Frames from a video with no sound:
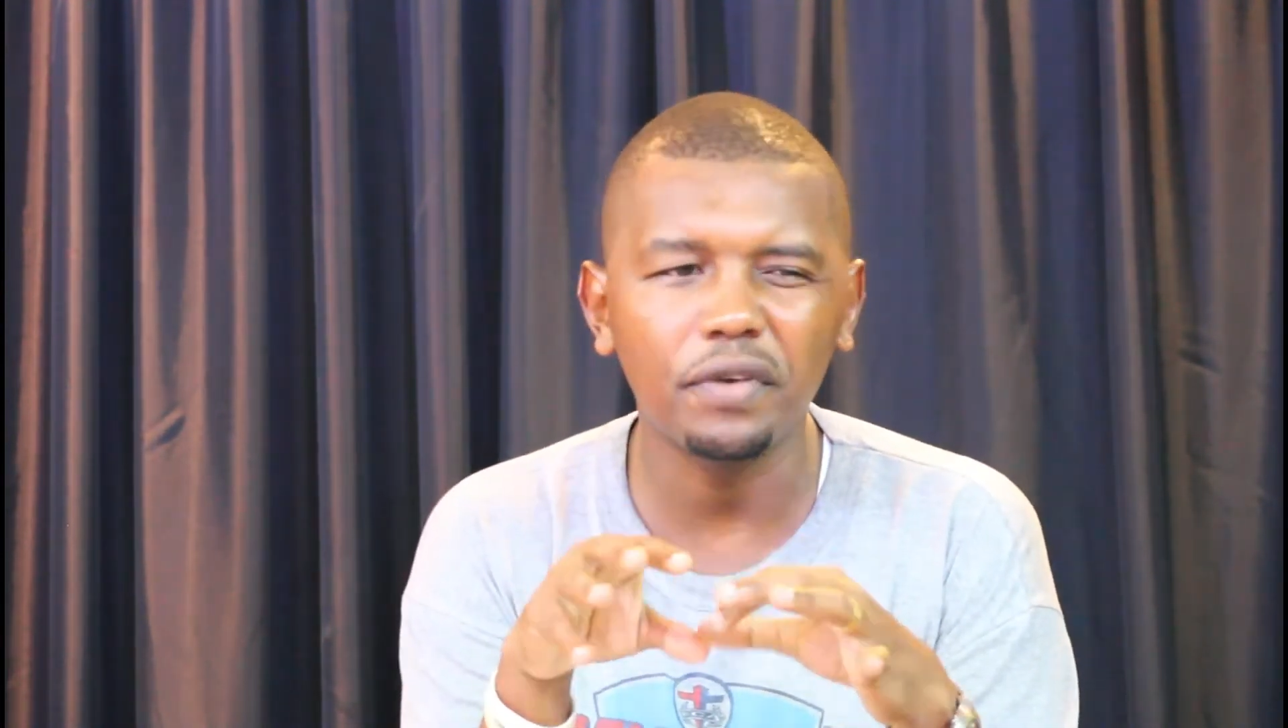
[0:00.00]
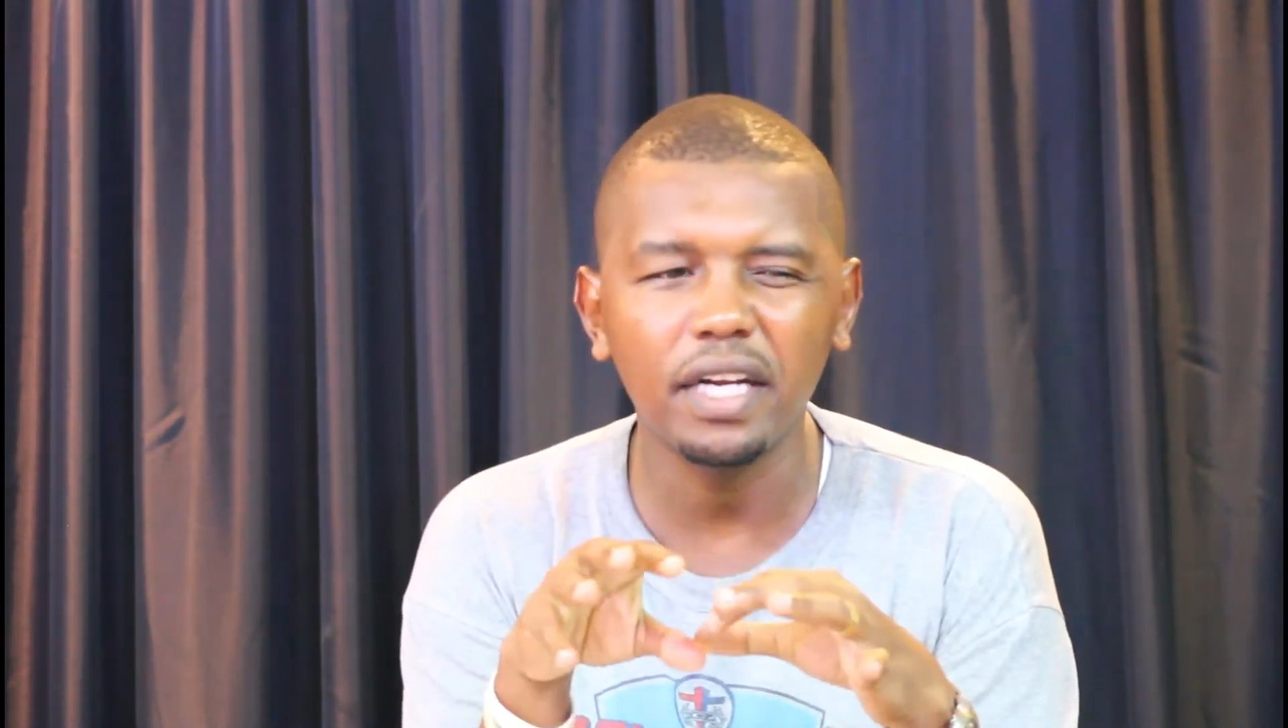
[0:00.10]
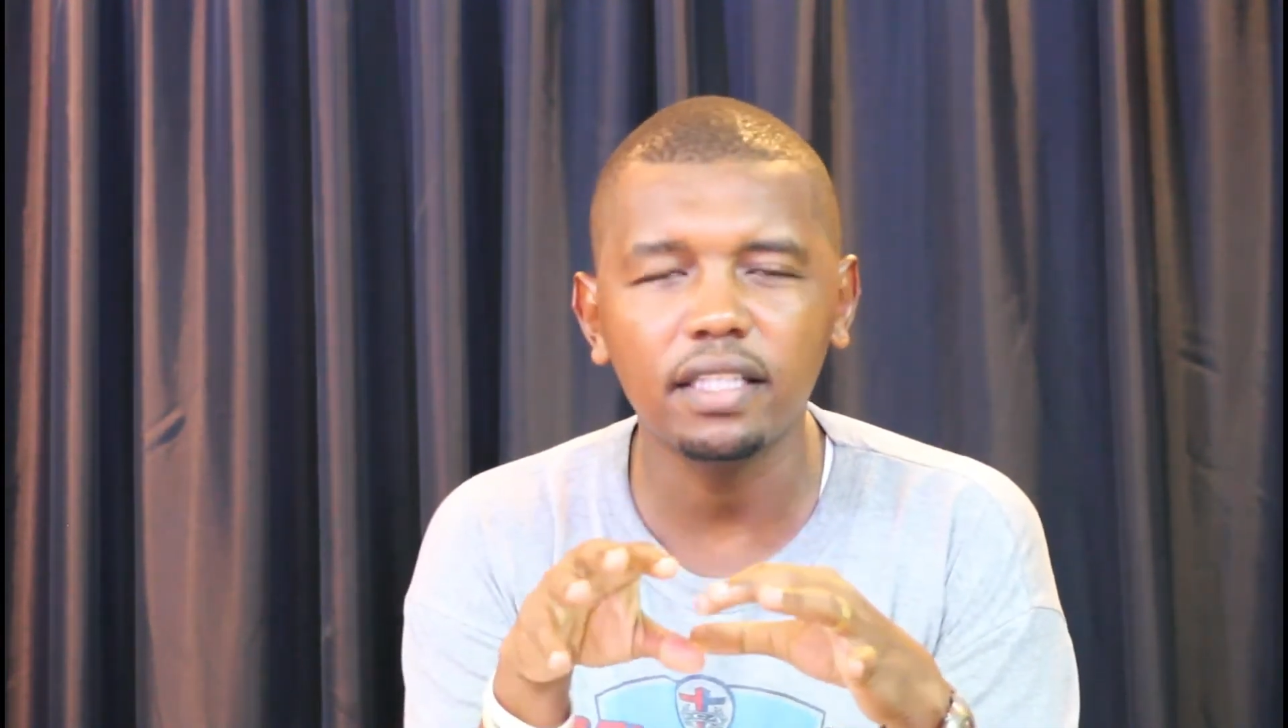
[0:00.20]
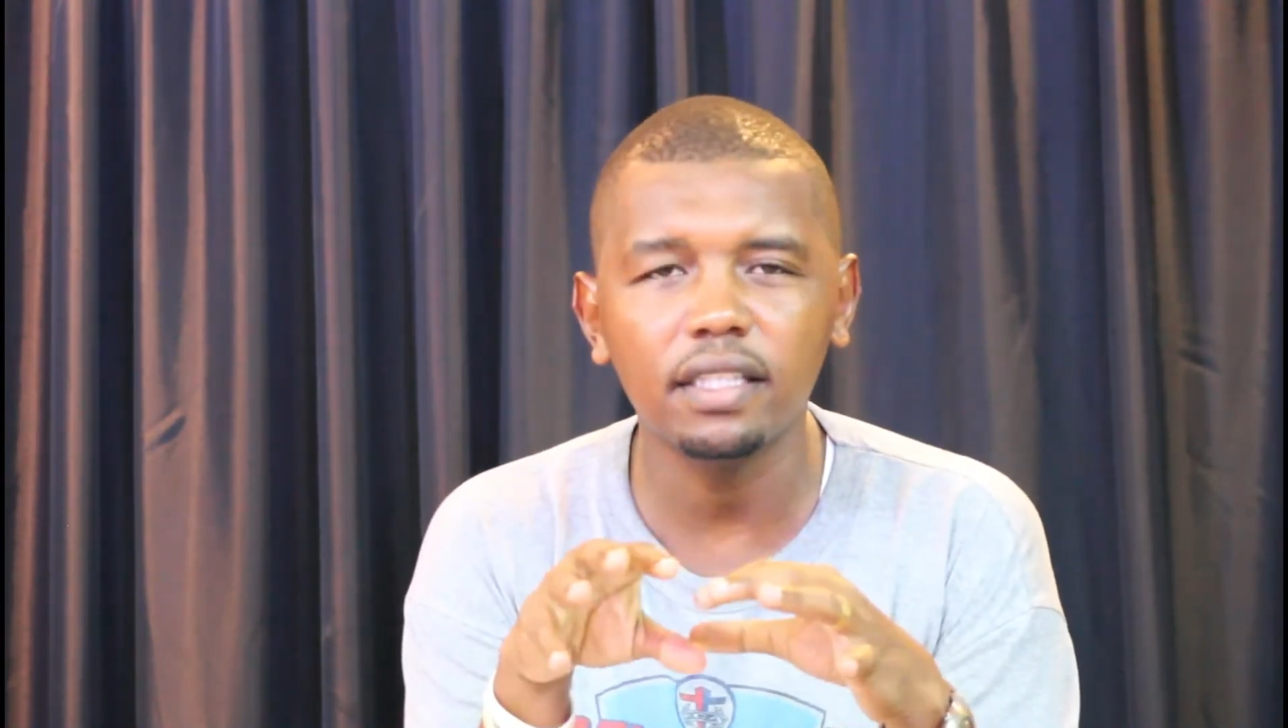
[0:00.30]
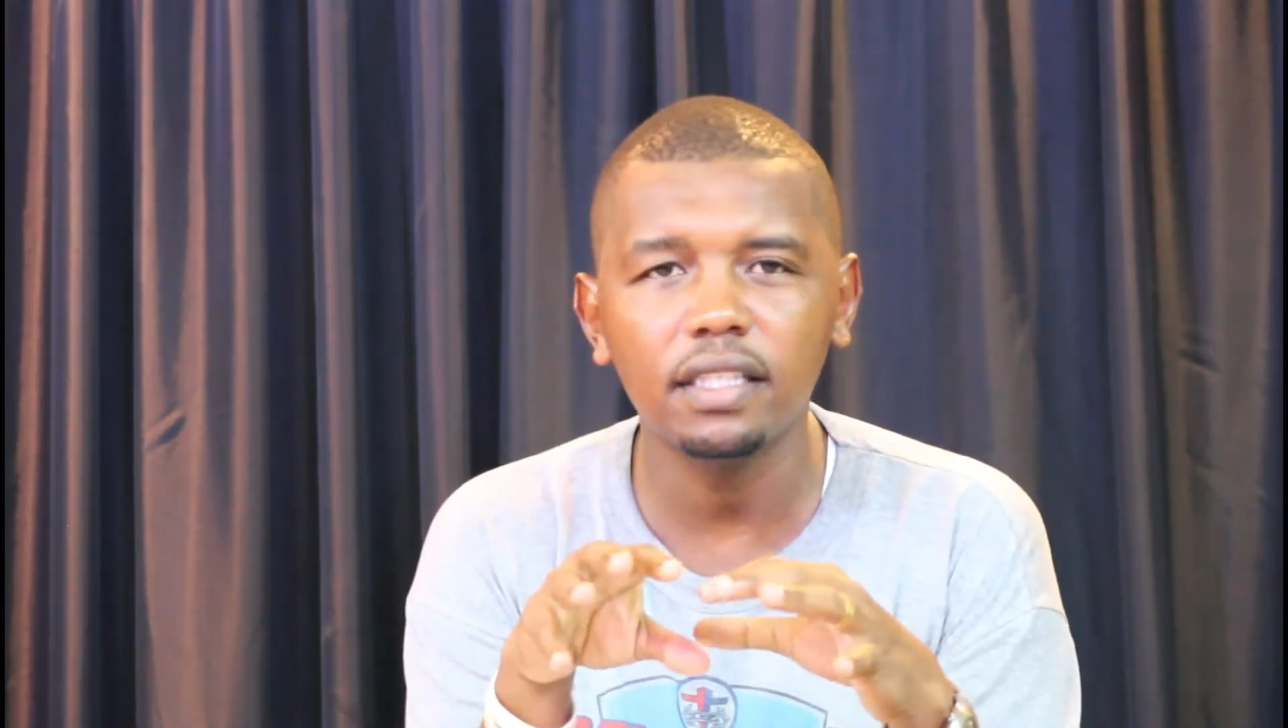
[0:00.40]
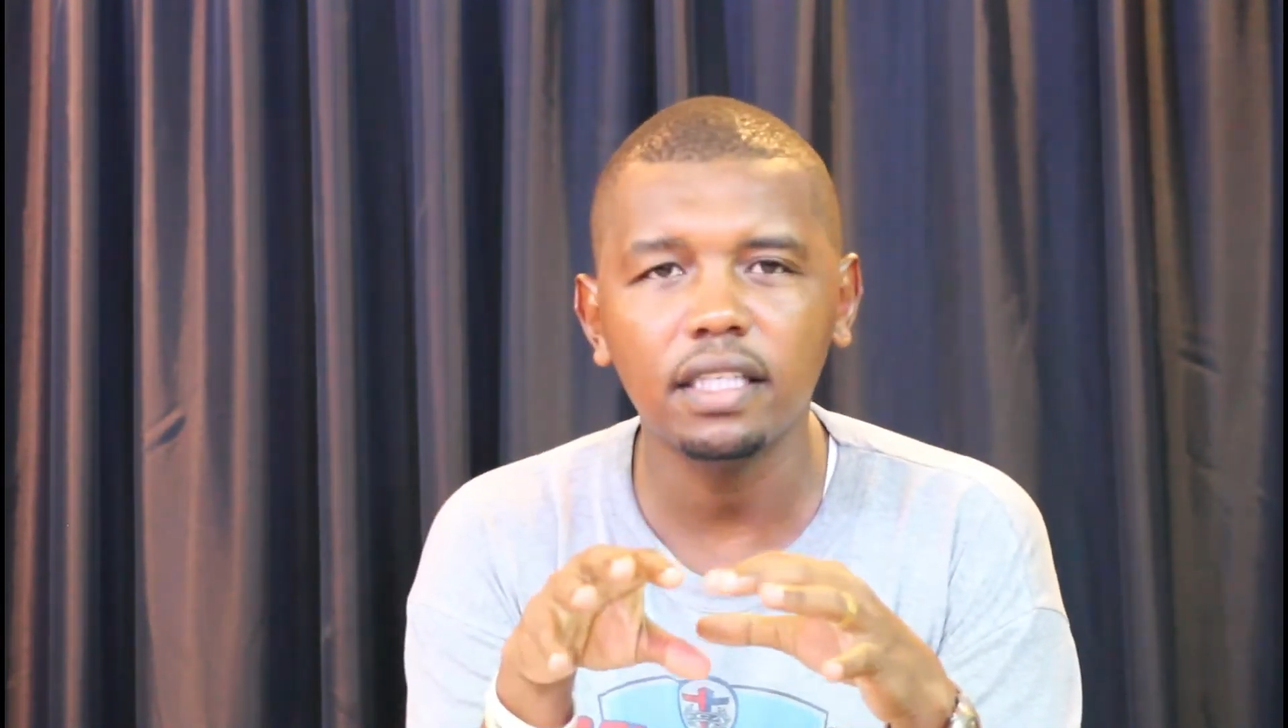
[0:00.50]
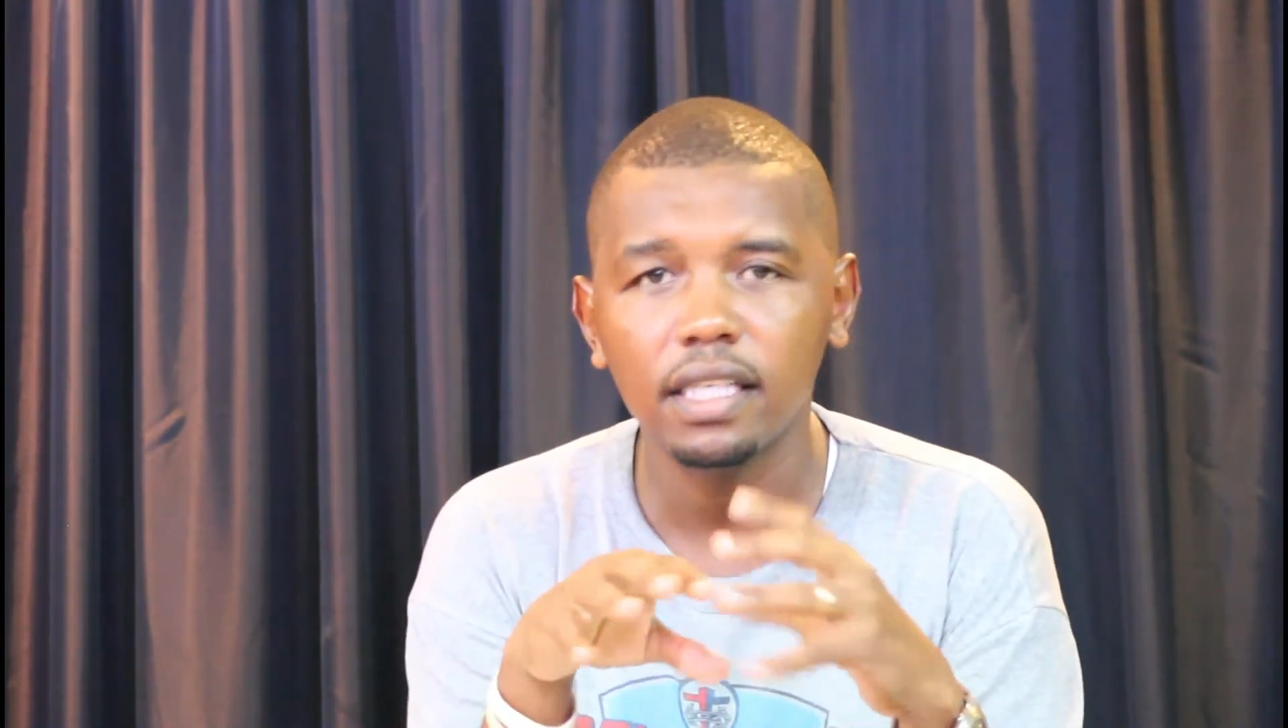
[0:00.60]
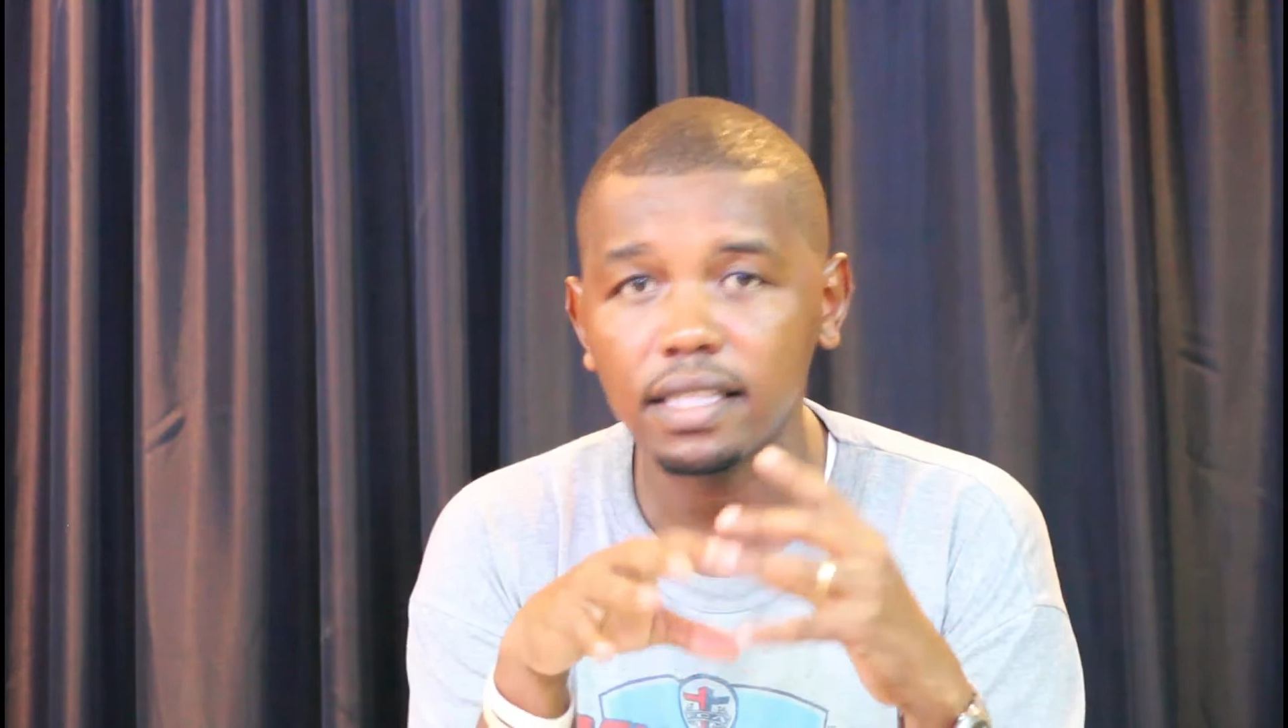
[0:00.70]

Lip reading: friends